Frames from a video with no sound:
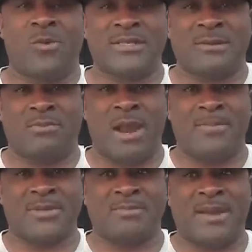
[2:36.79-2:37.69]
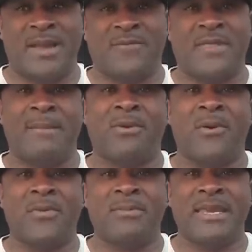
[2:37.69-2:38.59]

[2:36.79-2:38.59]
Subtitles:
what's the proper spot for that ball to